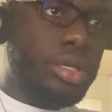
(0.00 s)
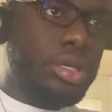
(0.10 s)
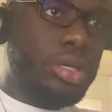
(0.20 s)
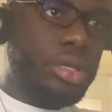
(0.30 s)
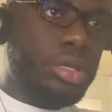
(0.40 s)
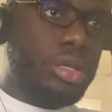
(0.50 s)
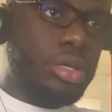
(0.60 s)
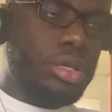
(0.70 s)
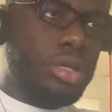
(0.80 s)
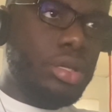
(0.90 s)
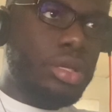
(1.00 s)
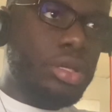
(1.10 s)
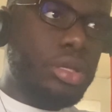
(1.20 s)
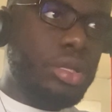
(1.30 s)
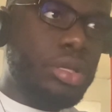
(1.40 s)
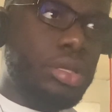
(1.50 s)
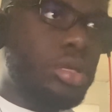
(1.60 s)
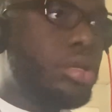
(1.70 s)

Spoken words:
Nothing is said.